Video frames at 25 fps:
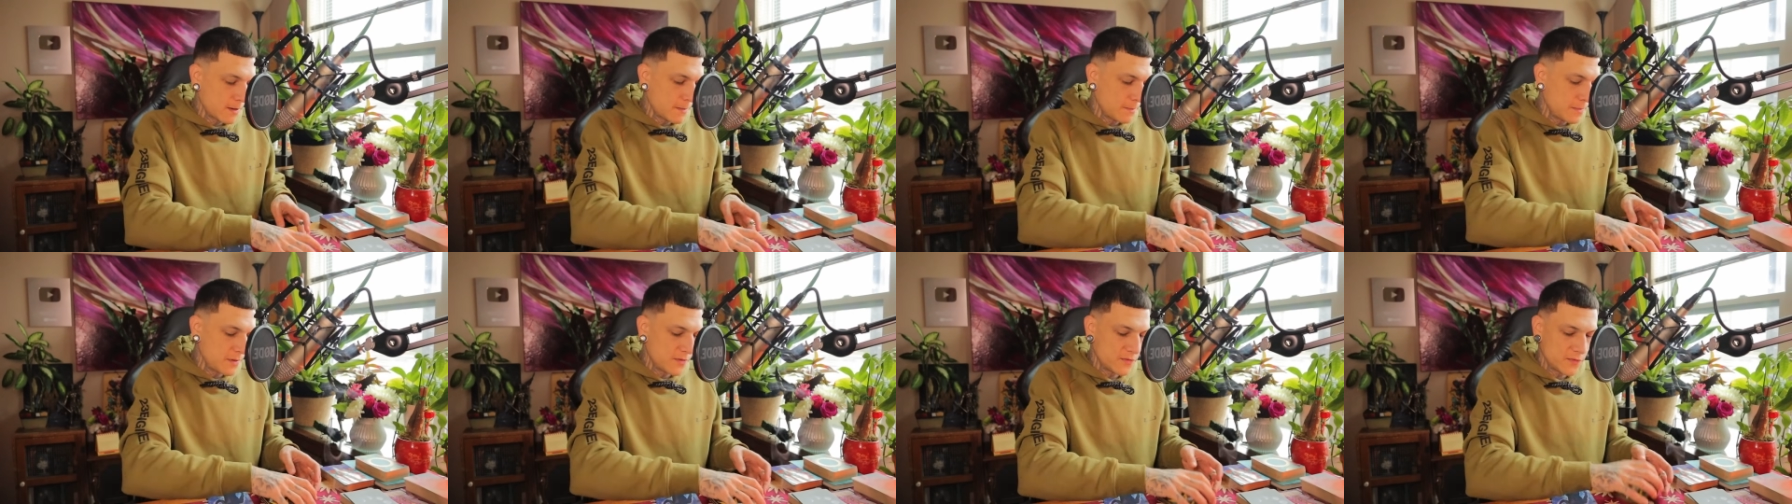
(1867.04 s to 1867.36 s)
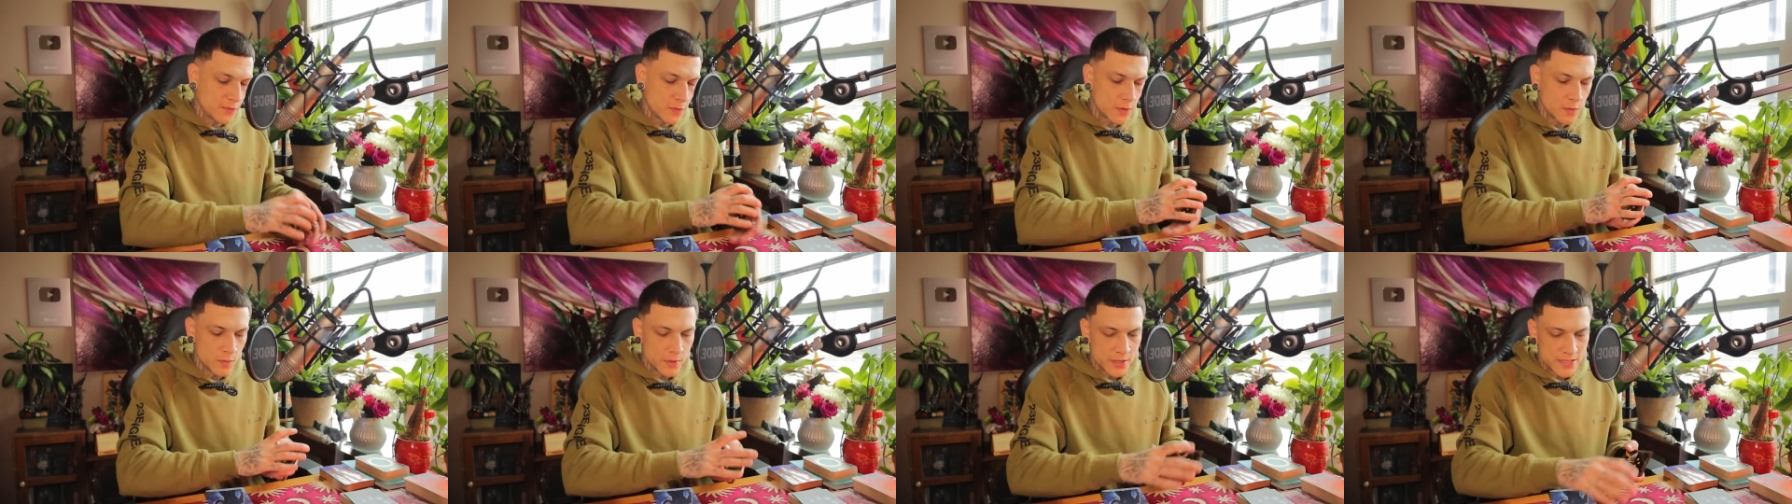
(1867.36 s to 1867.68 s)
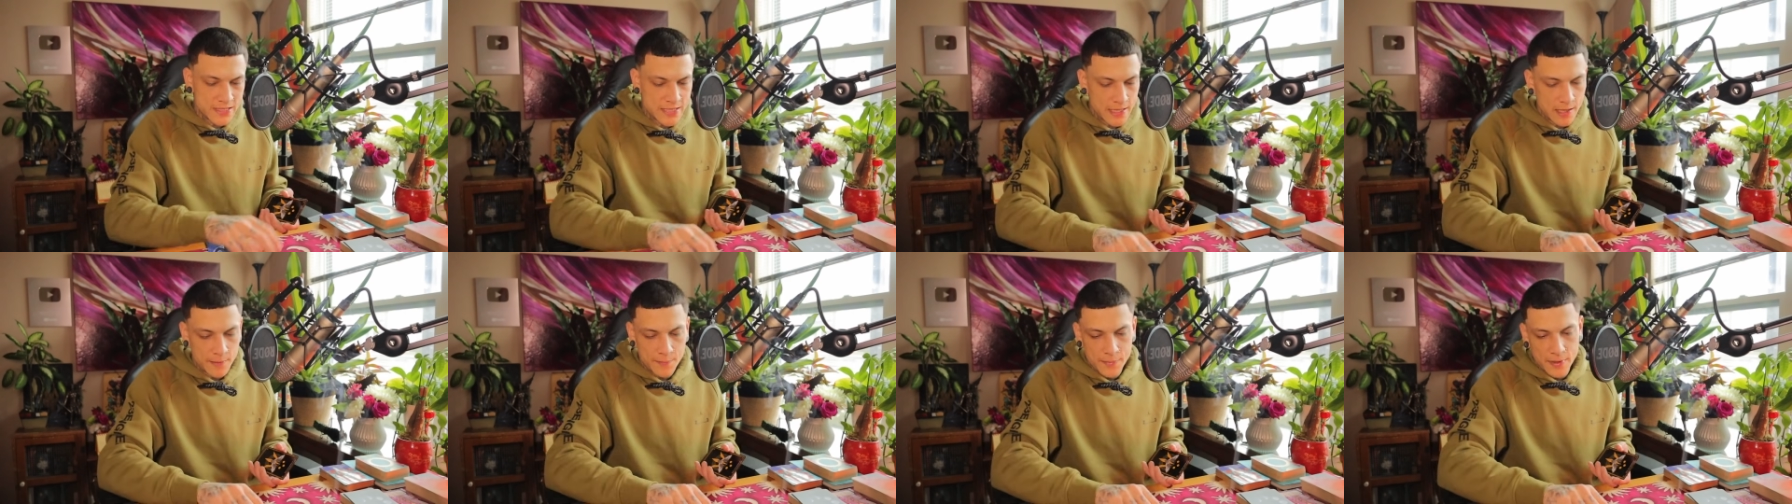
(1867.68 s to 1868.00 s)
Before we
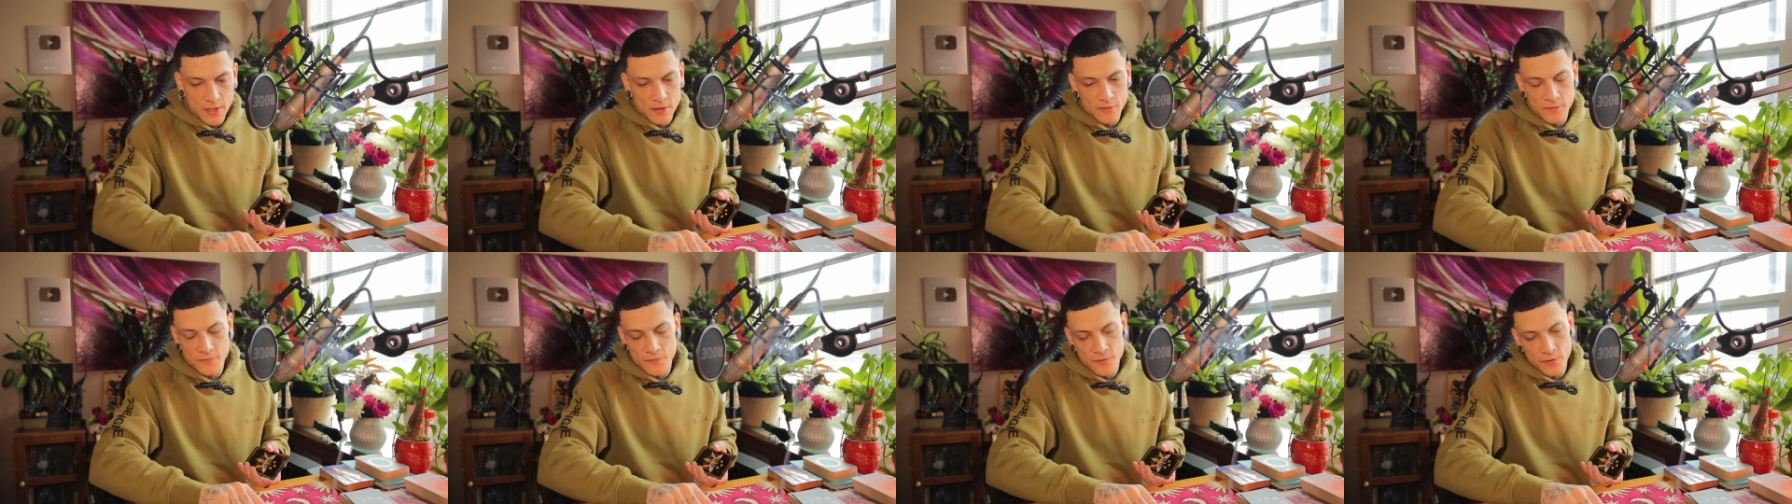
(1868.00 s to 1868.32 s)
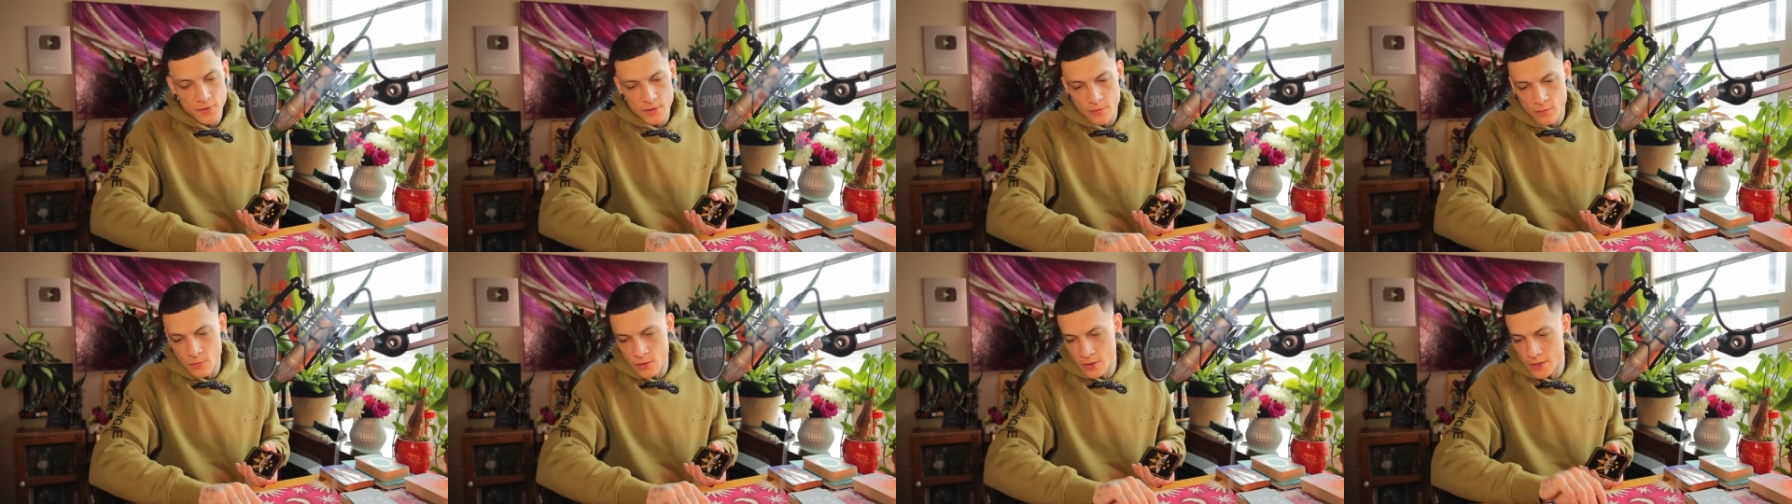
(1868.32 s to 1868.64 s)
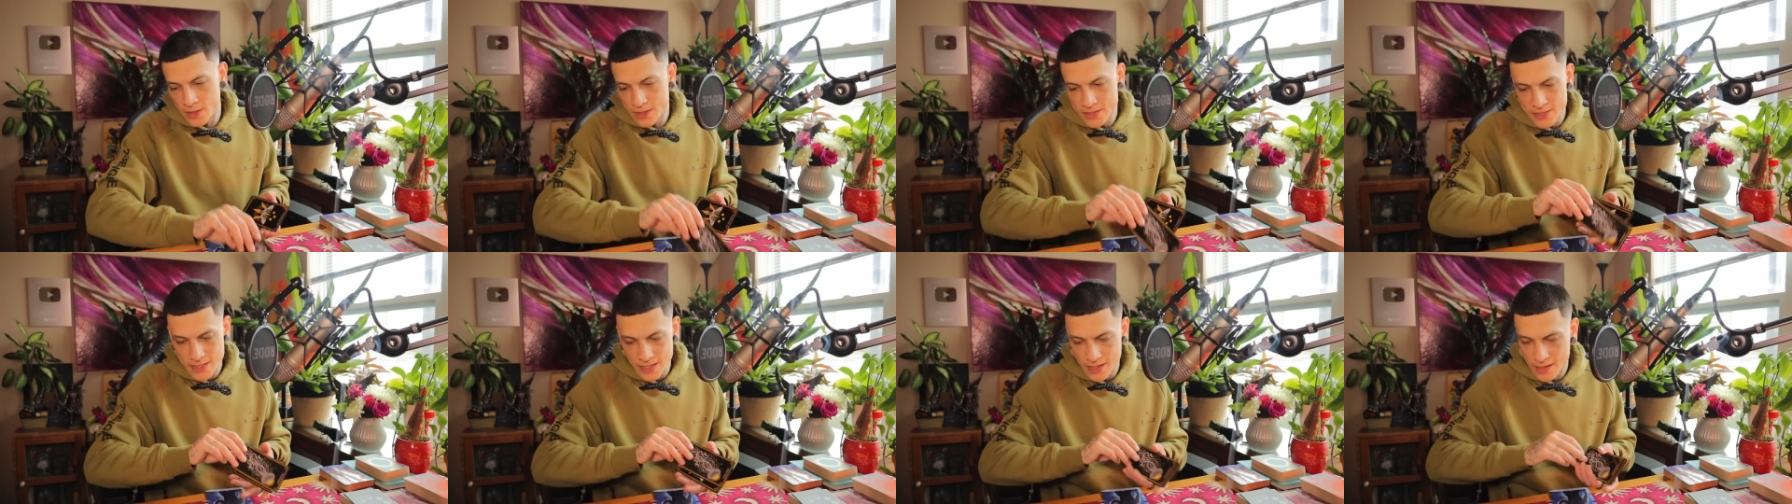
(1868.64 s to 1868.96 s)
tap out fully, we're
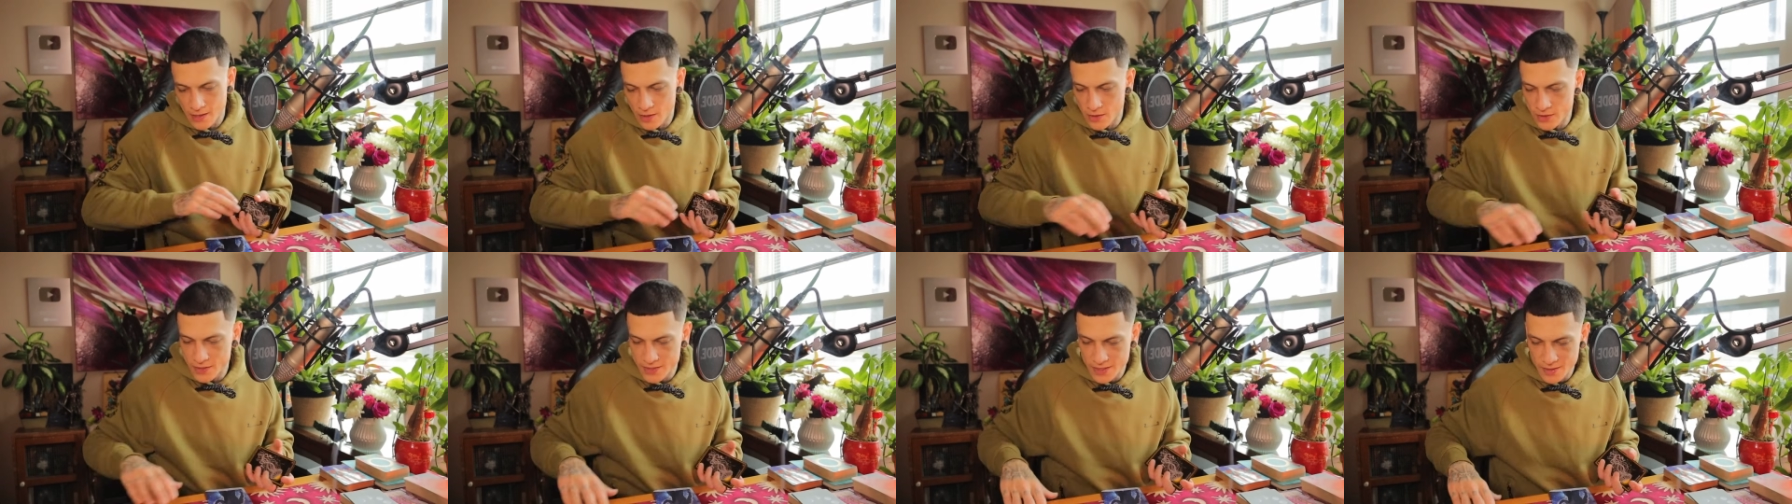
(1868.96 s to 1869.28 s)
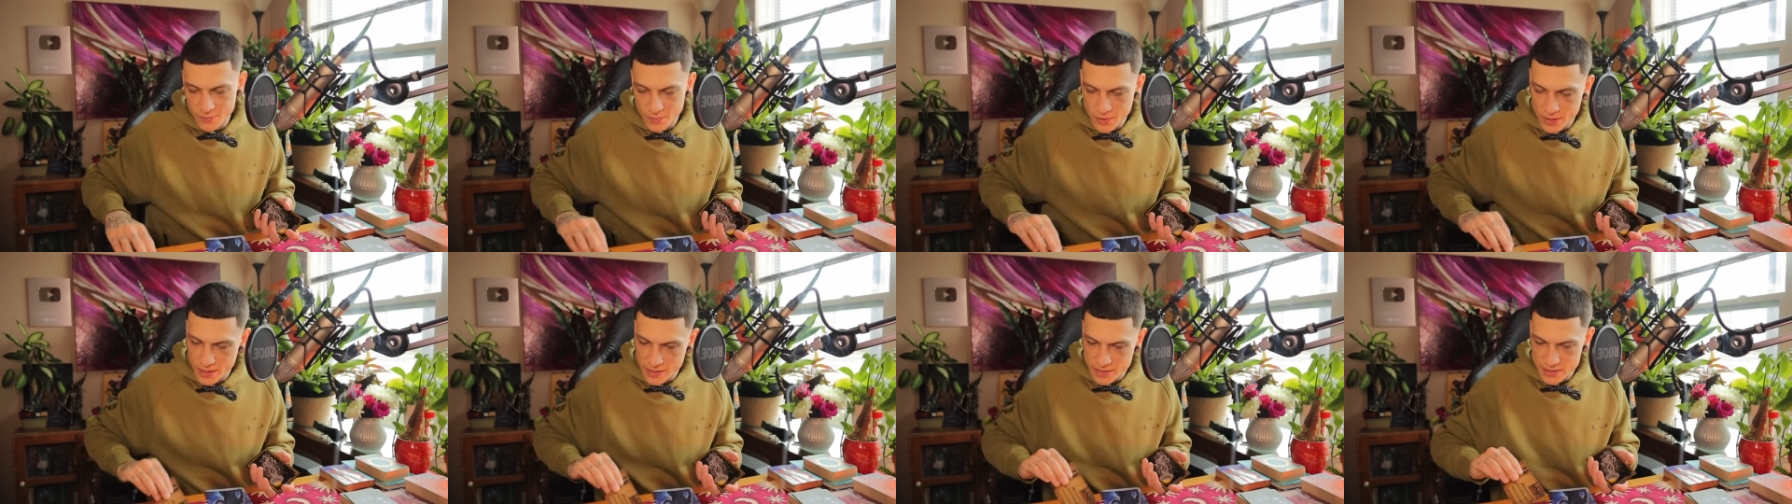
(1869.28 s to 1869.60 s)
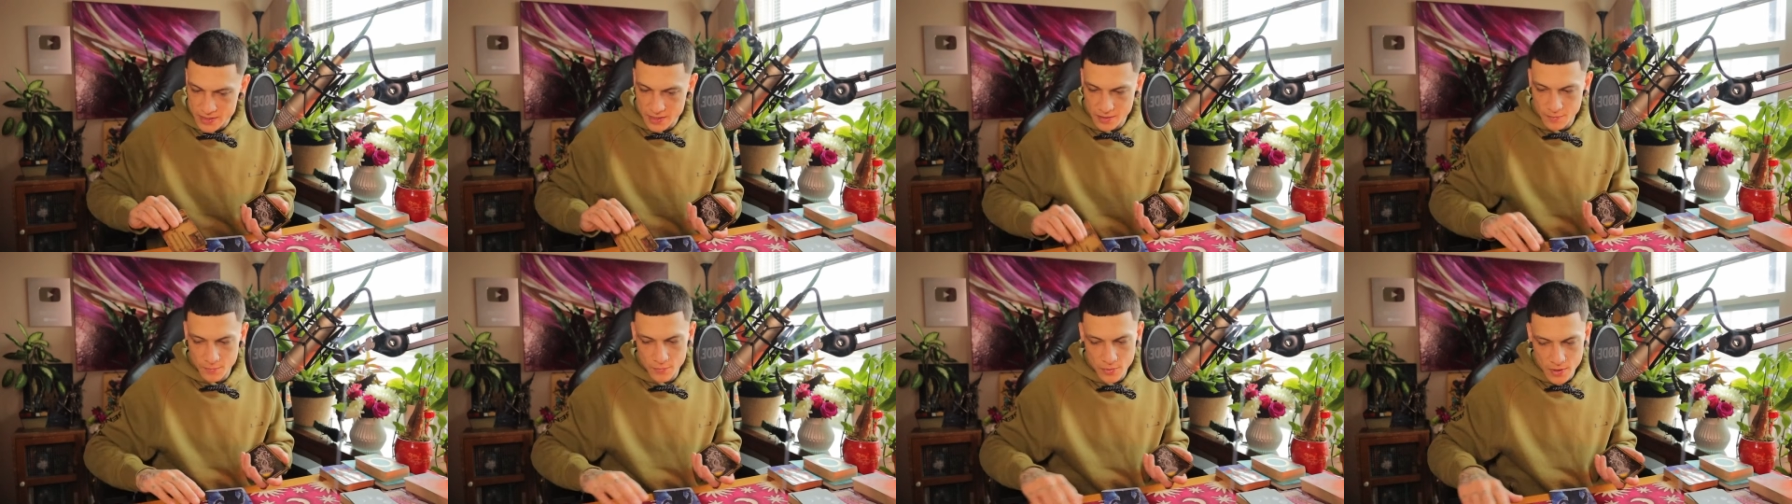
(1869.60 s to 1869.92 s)
going to take our deep
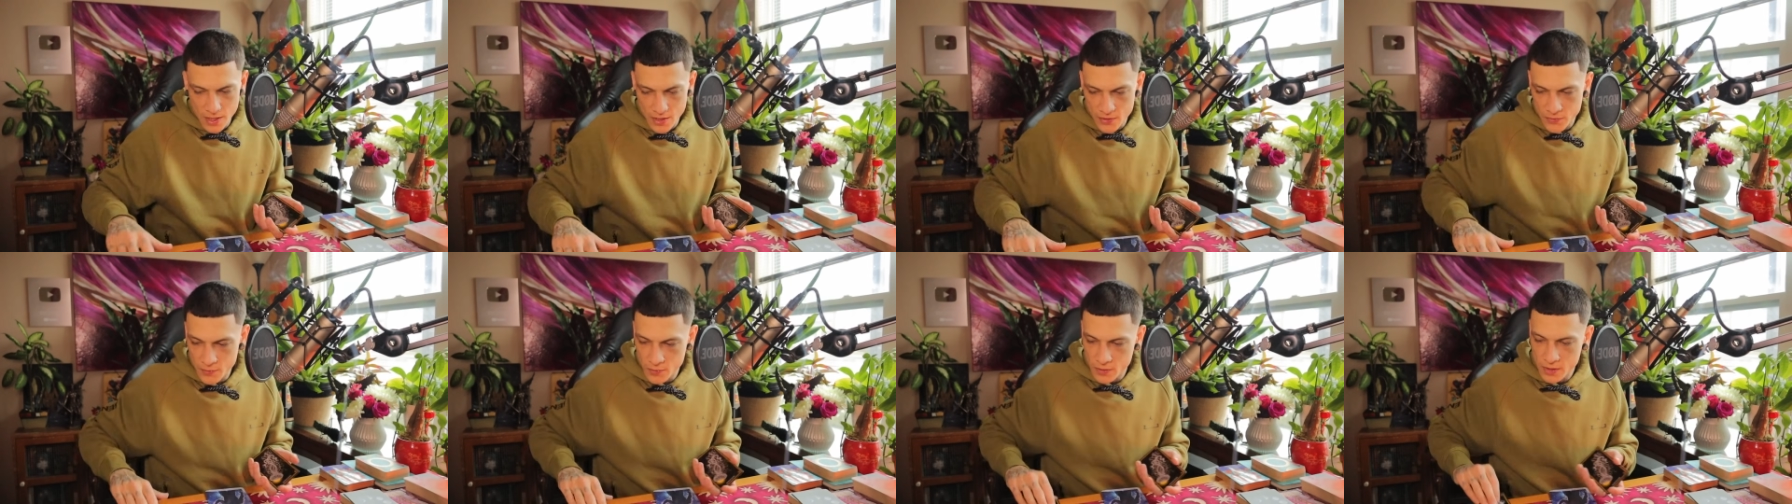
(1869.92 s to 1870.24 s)
cleansing breath.